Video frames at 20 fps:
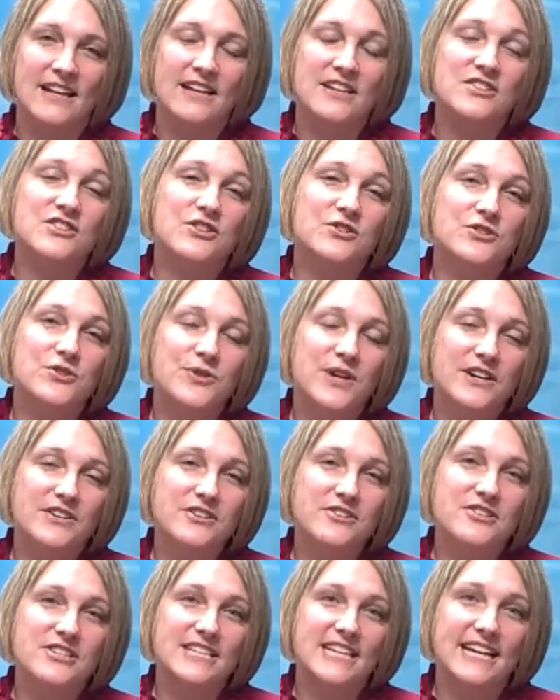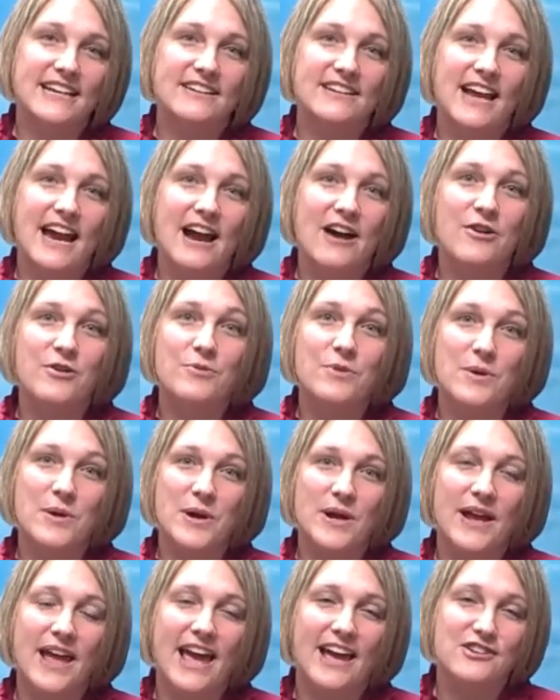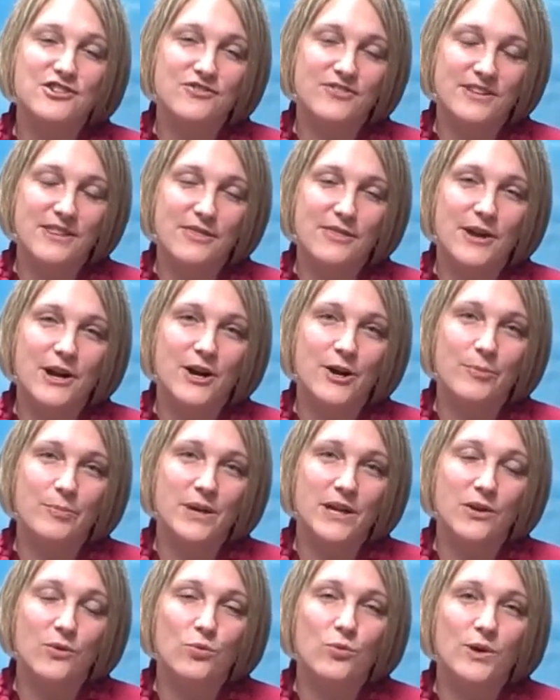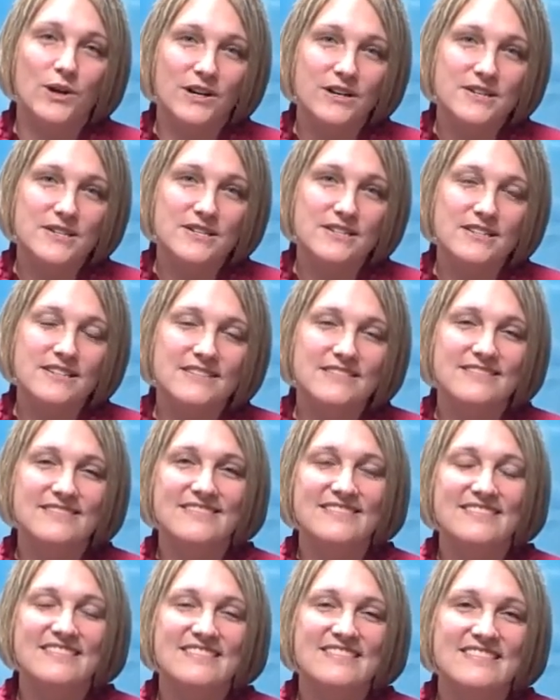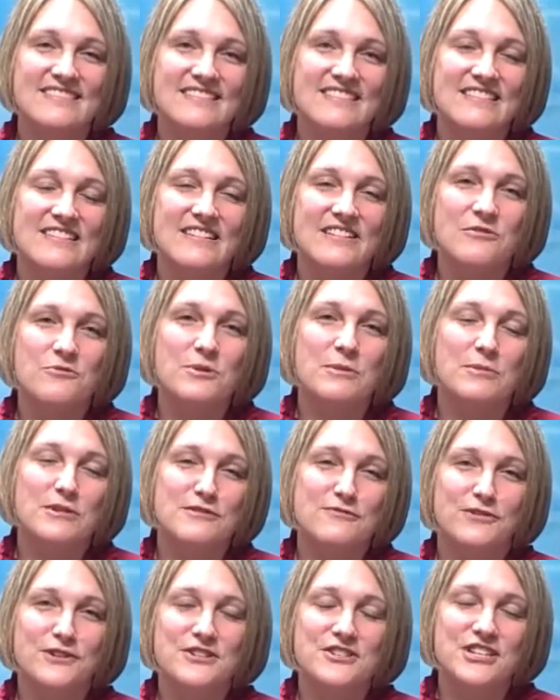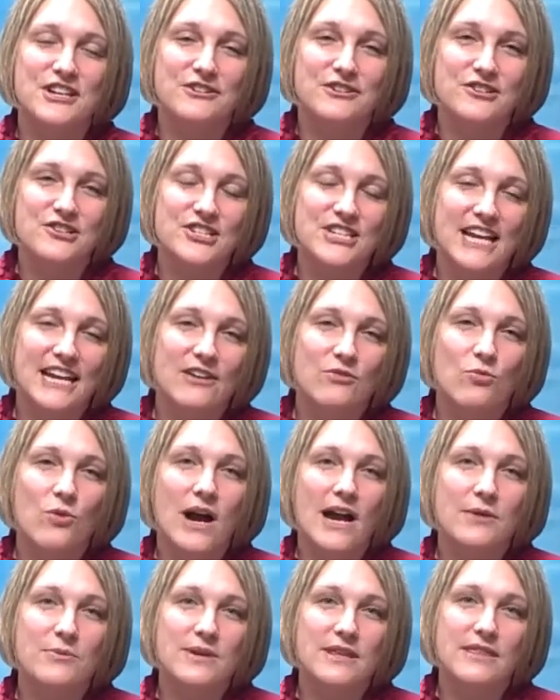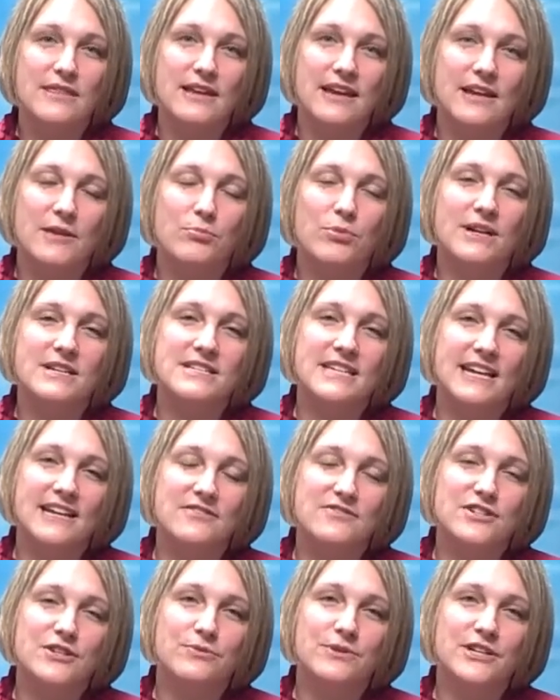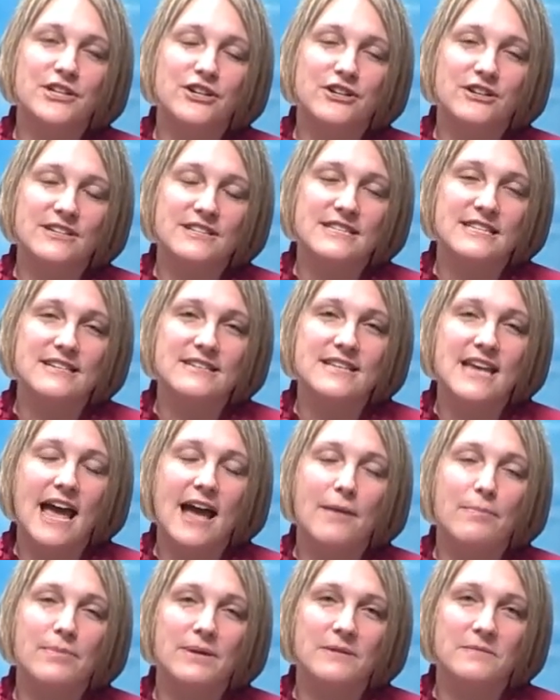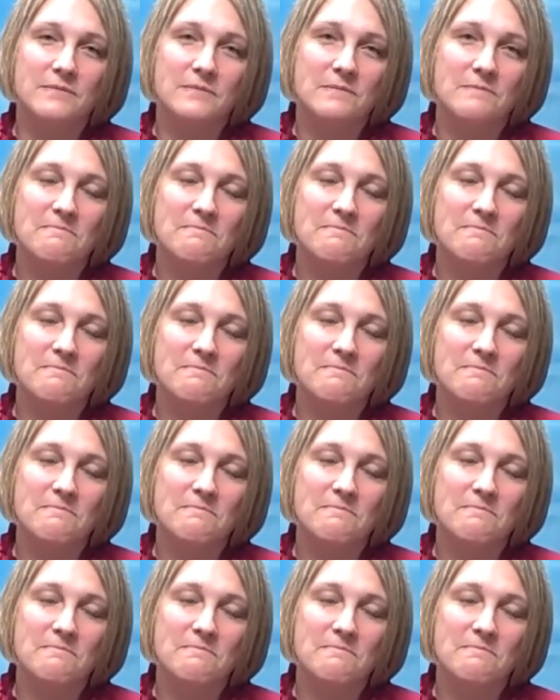So, to understand how adjuvant therapy works, we must first understand why we think breast cancer recurrences happen.